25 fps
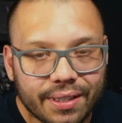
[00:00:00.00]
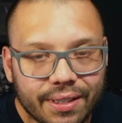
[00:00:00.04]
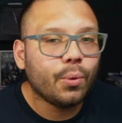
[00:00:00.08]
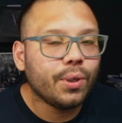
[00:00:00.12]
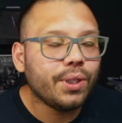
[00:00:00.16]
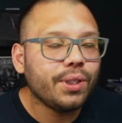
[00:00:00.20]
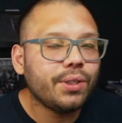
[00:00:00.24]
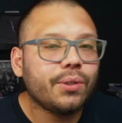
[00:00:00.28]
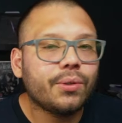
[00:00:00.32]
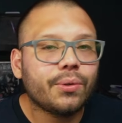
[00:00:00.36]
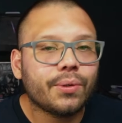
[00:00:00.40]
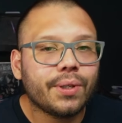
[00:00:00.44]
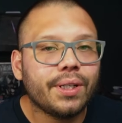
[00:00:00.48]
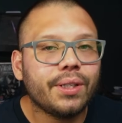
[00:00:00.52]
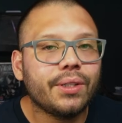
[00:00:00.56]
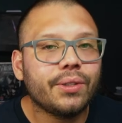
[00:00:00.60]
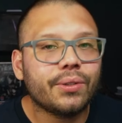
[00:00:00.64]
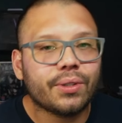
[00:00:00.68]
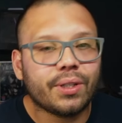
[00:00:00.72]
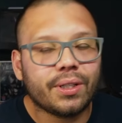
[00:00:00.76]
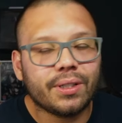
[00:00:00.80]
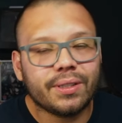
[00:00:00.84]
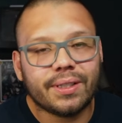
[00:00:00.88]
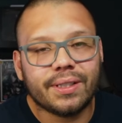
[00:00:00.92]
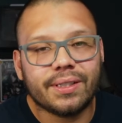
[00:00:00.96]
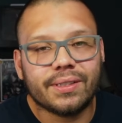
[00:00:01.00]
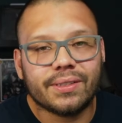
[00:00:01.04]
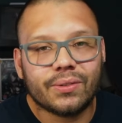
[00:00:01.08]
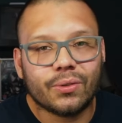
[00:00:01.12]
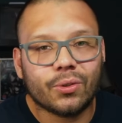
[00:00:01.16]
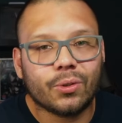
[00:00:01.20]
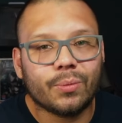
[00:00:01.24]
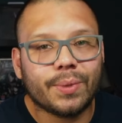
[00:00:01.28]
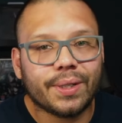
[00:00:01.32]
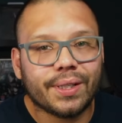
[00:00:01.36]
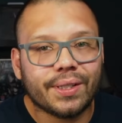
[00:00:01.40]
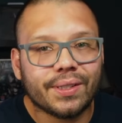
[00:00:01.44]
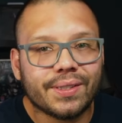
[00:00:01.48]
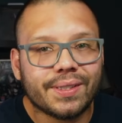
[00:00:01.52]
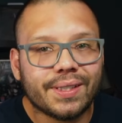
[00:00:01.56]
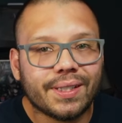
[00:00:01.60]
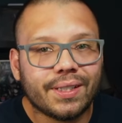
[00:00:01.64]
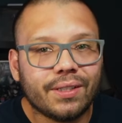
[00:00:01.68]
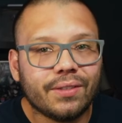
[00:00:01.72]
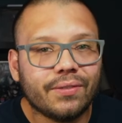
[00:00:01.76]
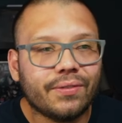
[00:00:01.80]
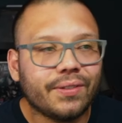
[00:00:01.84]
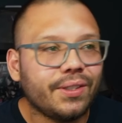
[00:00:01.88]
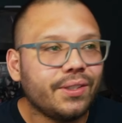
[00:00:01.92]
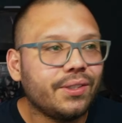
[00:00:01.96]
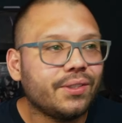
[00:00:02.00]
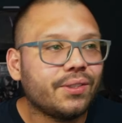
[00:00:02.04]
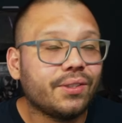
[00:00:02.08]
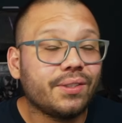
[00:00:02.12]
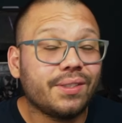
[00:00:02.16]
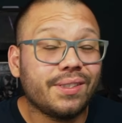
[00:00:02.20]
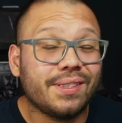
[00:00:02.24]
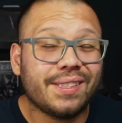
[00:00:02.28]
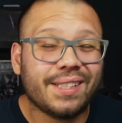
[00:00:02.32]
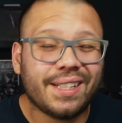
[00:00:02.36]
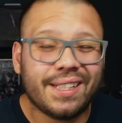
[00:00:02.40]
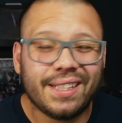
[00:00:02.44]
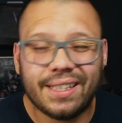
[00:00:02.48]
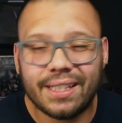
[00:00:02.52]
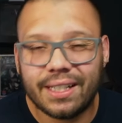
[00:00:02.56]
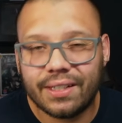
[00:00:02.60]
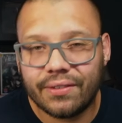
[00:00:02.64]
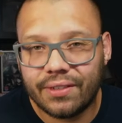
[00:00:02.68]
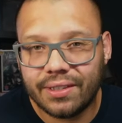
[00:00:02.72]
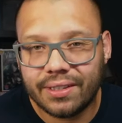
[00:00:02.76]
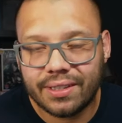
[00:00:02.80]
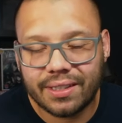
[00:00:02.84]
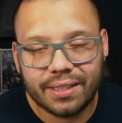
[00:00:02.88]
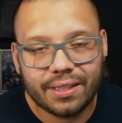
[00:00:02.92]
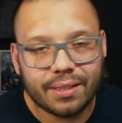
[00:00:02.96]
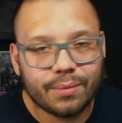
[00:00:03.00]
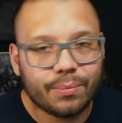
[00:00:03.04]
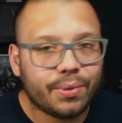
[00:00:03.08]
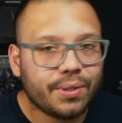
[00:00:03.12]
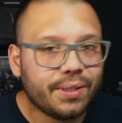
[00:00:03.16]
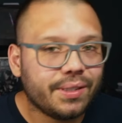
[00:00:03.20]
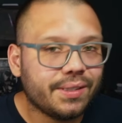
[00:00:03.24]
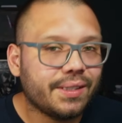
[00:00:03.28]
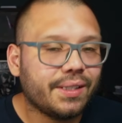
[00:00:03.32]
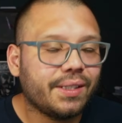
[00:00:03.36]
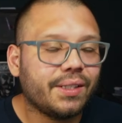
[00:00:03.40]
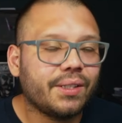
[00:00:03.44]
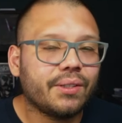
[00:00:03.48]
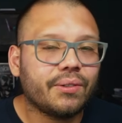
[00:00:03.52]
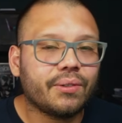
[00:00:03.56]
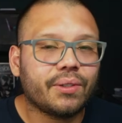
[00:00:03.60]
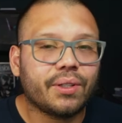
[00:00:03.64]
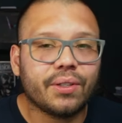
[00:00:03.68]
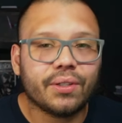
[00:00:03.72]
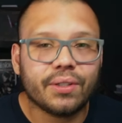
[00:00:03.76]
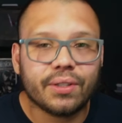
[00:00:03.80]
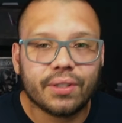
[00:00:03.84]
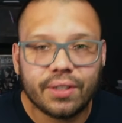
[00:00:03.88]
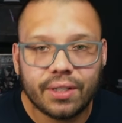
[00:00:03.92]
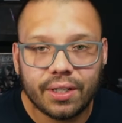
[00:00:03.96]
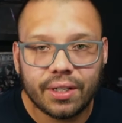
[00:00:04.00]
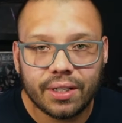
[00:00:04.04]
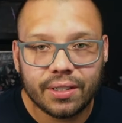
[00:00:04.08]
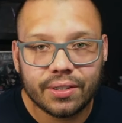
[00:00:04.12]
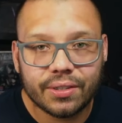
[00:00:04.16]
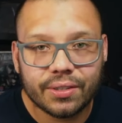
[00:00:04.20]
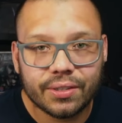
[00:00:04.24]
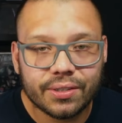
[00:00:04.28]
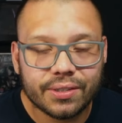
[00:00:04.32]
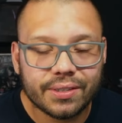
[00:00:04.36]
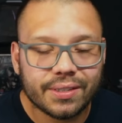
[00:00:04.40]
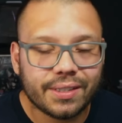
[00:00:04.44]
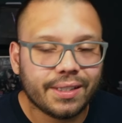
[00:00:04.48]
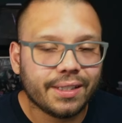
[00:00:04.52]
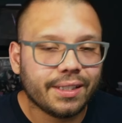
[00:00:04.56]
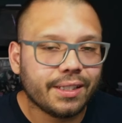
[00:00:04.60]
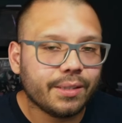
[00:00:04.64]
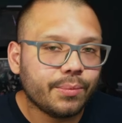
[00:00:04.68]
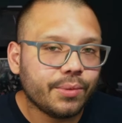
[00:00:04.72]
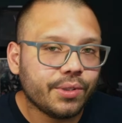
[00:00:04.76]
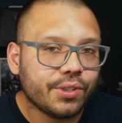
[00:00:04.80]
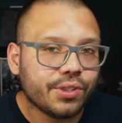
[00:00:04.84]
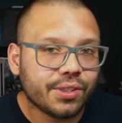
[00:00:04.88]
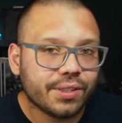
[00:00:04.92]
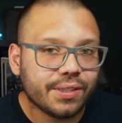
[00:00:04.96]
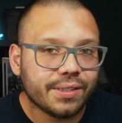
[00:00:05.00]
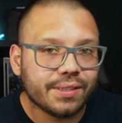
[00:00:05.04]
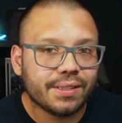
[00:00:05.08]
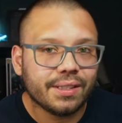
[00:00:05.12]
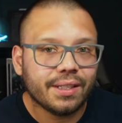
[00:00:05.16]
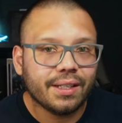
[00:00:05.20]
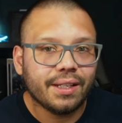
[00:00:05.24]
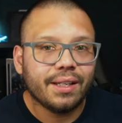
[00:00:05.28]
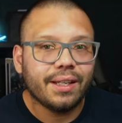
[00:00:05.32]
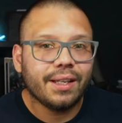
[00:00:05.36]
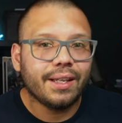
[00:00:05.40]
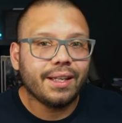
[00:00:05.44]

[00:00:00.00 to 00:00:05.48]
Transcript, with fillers: When you create your online store by yourself and you start designing everything, putting together all the colors, the images,